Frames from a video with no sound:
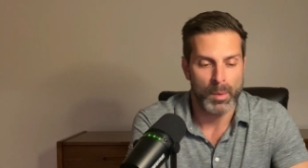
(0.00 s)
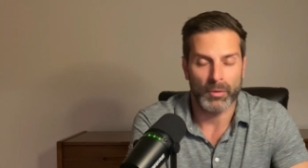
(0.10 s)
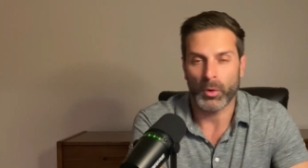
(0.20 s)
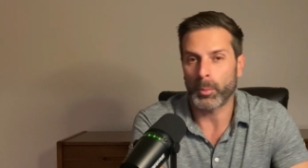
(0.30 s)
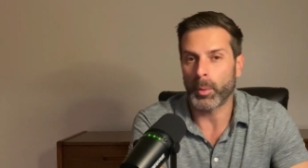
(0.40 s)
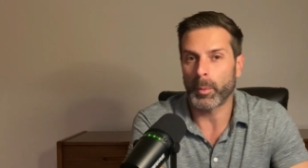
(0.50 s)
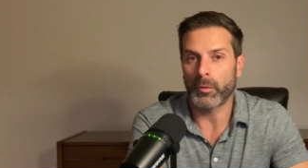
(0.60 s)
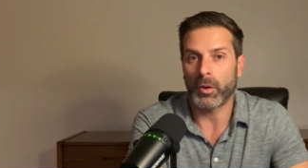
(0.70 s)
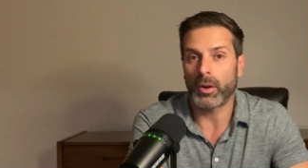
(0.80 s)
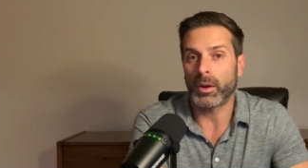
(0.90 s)
if you're on
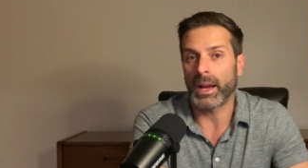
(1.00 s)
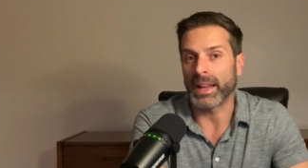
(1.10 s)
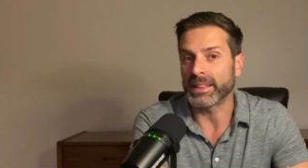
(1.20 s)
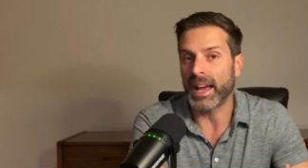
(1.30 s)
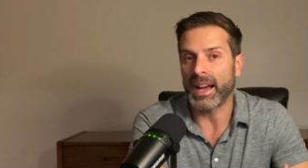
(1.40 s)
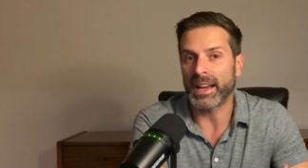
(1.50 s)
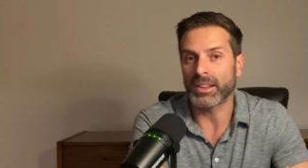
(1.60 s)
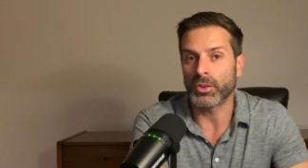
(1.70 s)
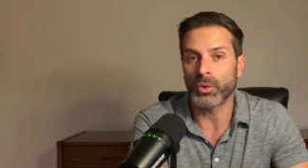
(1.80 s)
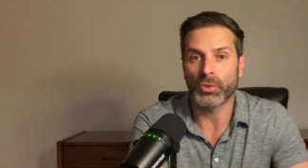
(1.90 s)
propofol at that high a
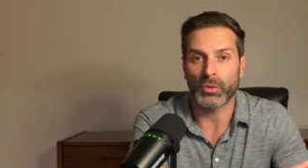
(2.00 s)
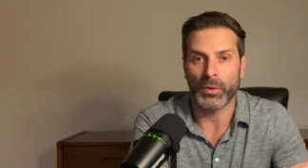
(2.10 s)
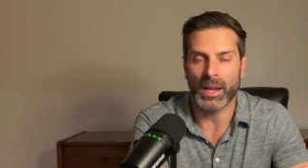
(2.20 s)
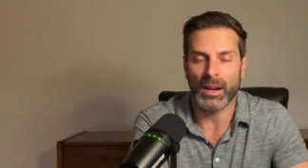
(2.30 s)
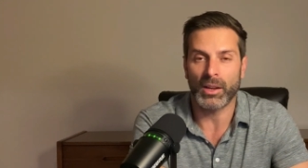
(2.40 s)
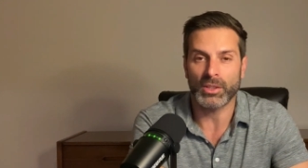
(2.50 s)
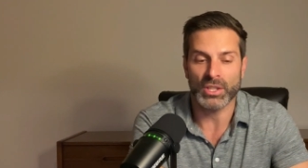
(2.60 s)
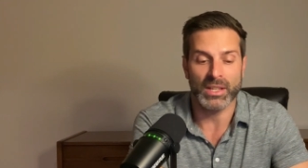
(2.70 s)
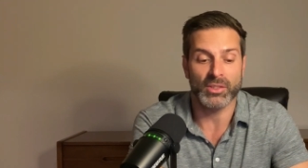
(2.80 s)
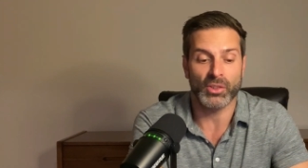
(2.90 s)
dose or for that long,
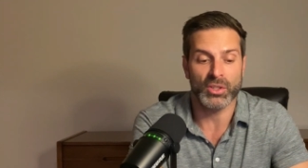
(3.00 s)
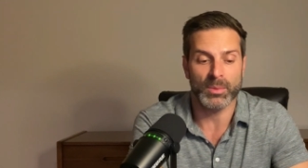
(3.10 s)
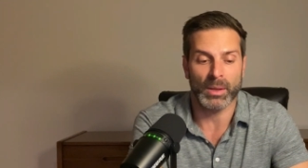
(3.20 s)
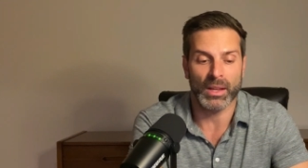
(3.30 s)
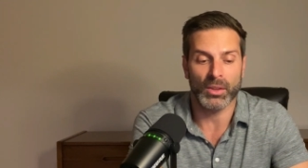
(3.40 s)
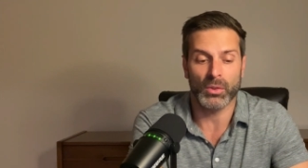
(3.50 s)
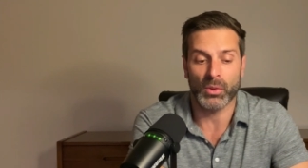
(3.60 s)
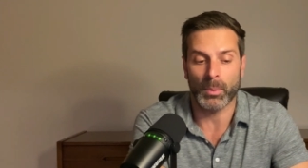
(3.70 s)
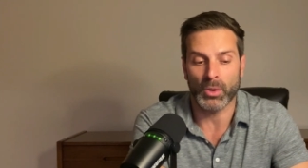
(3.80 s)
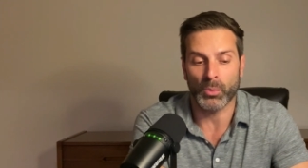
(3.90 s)
chances are something that's,
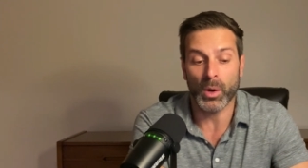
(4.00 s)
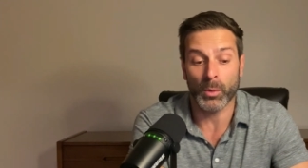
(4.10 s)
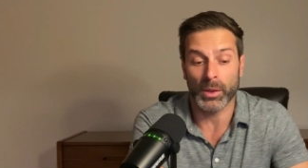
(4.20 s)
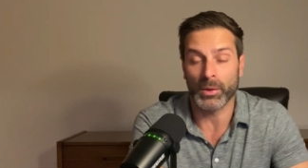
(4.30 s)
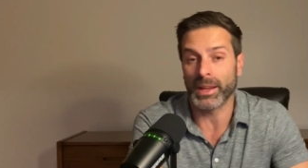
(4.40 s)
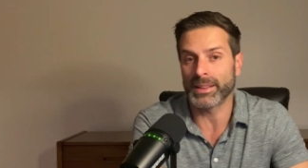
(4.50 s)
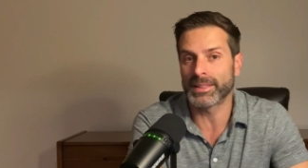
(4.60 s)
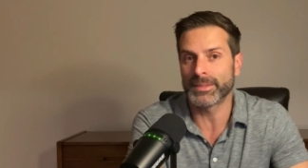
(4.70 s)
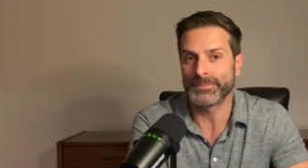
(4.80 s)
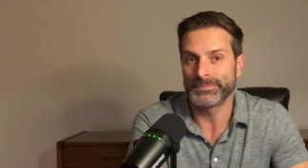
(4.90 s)
something's wrong with you
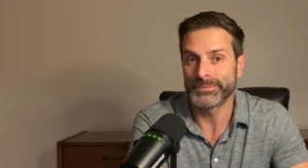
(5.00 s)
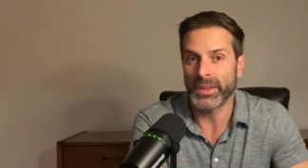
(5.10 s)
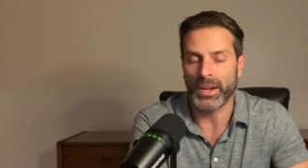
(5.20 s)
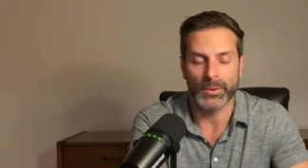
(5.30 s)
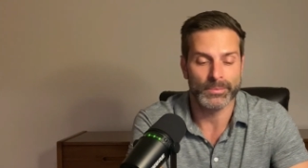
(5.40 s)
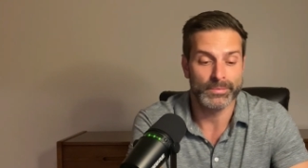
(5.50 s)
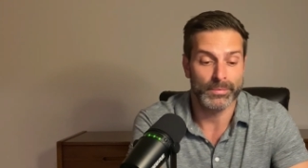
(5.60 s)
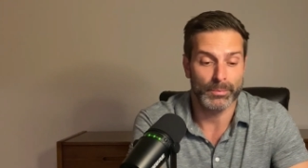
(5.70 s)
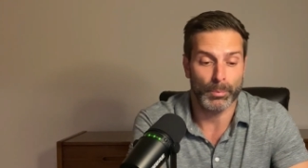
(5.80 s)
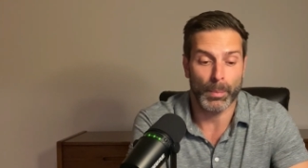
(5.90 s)
that's you know,
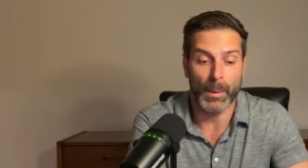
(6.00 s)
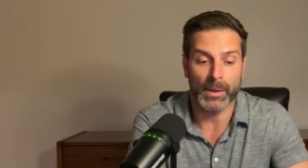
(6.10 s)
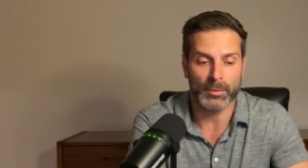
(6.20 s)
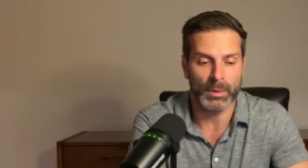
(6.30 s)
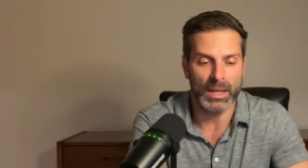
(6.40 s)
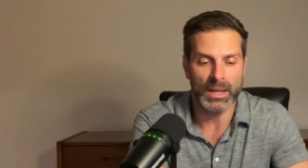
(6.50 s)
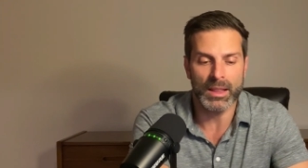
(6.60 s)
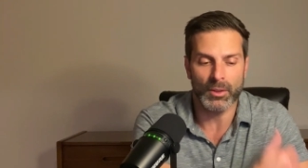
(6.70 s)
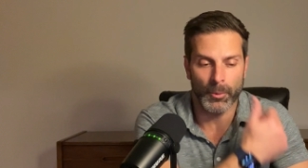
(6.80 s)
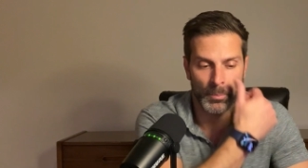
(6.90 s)
possibly
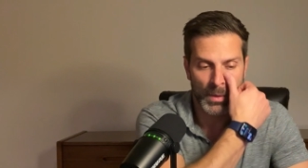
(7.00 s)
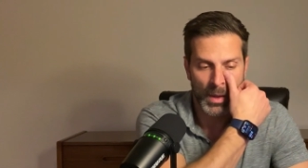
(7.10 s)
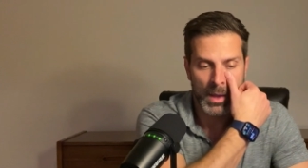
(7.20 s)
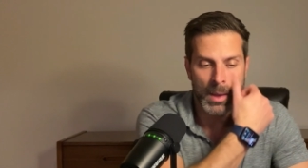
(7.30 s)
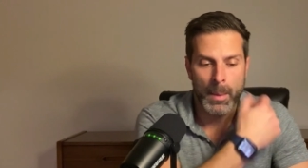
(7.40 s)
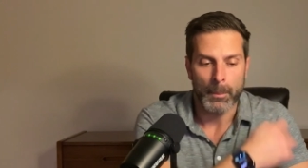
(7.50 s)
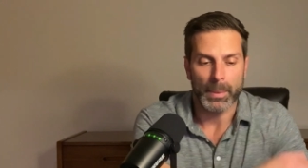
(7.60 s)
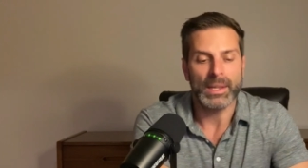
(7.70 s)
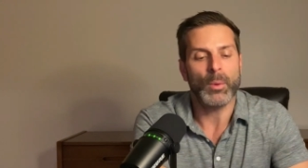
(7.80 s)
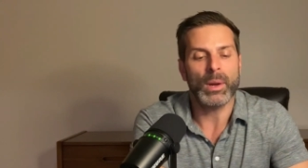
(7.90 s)
lethal.
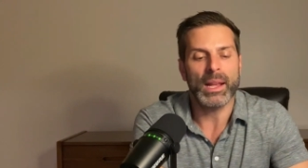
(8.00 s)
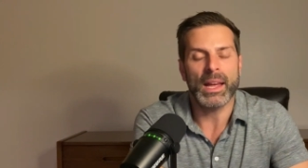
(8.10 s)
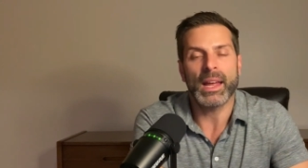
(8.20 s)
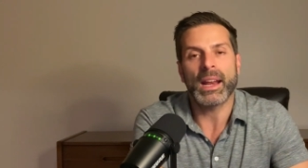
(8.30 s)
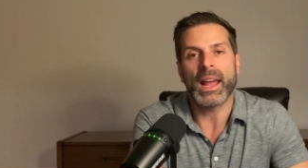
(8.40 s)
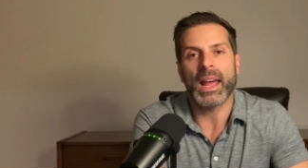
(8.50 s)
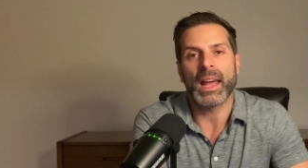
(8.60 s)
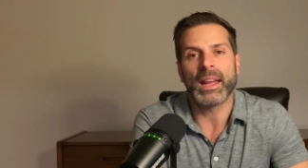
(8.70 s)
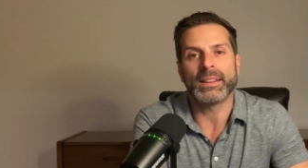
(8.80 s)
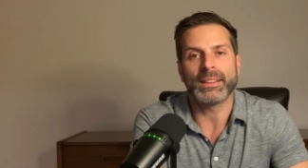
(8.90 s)
But they went ahead
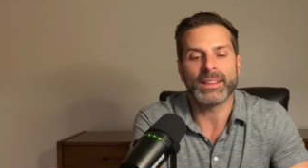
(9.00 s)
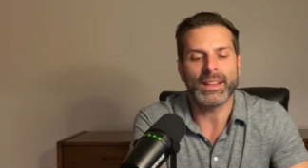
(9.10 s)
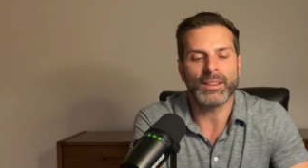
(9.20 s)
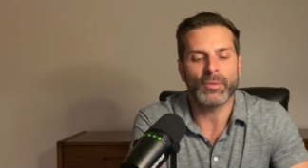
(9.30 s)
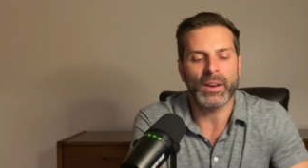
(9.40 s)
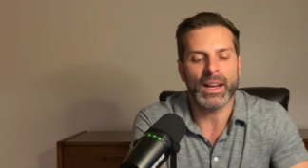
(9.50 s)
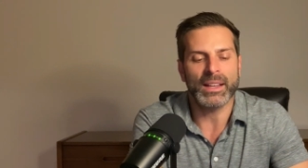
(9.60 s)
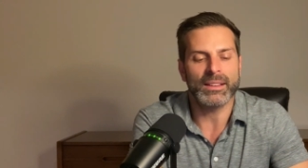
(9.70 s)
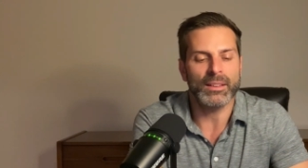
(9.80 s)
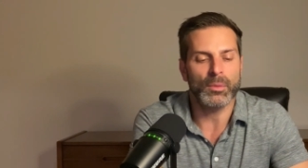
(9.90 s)
and they
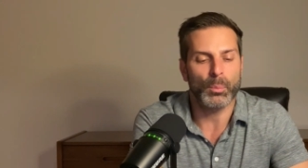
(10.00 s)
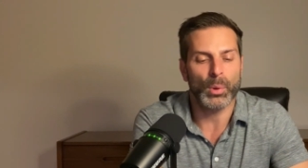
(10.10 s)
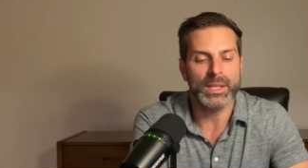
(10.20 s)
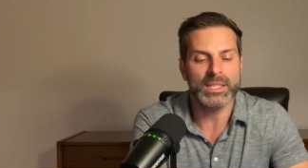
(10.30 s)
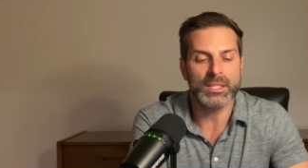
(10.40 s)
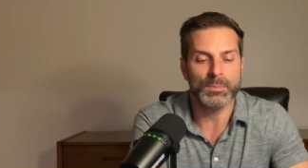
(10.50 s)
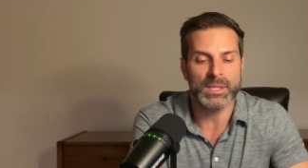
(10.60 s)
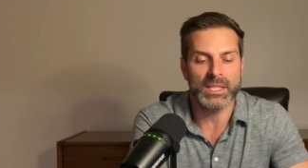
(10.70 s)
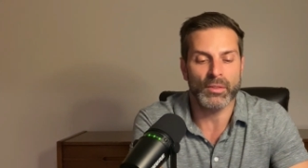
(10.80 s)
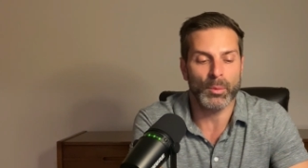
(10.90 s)
defined PRIS
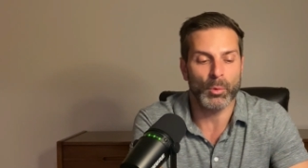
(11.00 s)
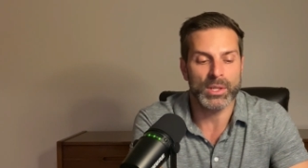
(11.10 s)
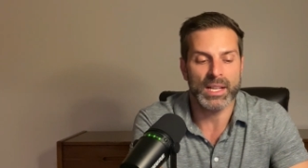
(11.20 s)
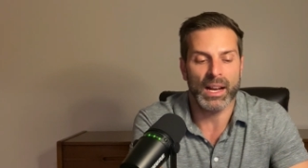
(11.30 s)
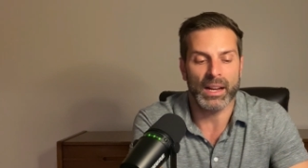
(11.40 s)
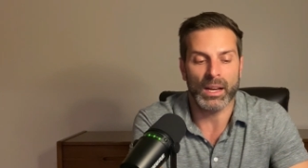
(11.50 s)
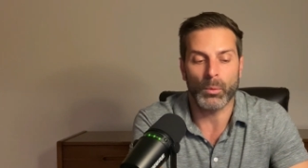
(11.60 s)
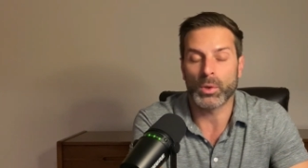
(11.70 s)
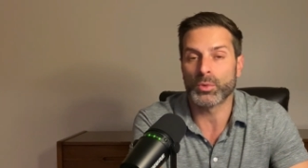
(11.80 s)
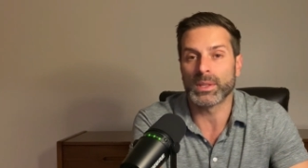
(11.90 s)
specific mortality,
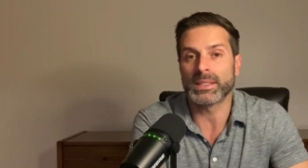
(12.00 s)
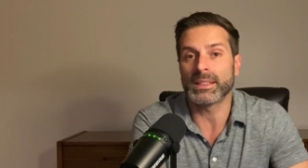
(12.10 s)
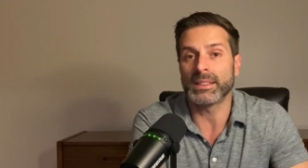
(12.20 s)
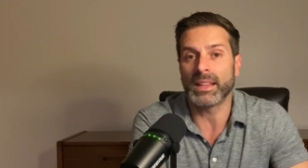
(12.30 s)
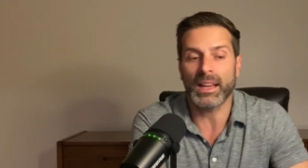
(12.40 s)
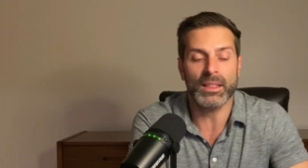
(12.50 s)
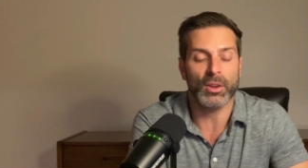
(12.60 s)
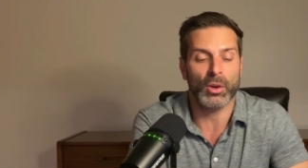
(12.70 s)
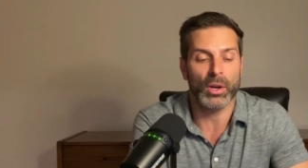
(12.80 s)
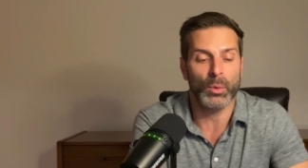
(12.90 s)
which was death
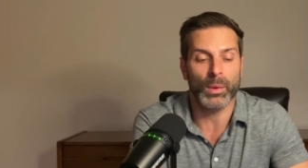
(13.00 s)
occurring